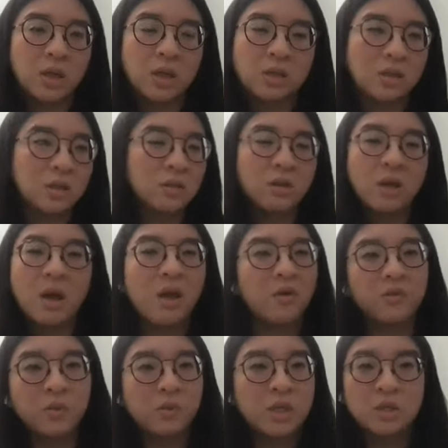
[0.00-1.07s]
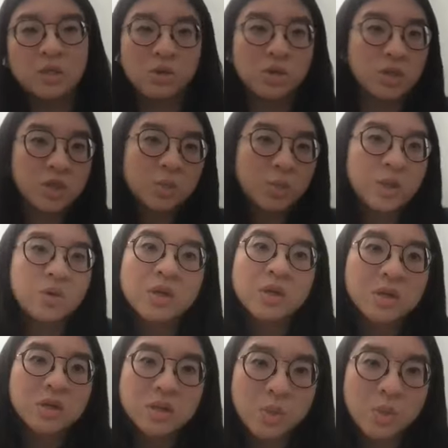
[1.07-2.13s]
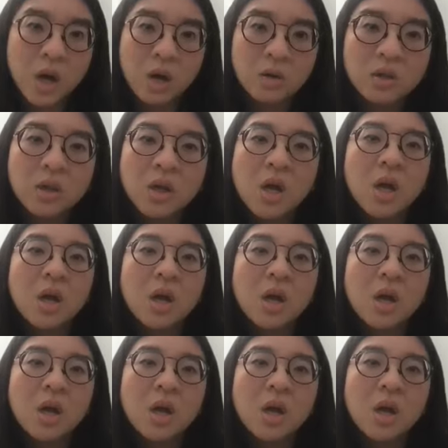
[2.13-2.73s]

I didn't have the research experience as well.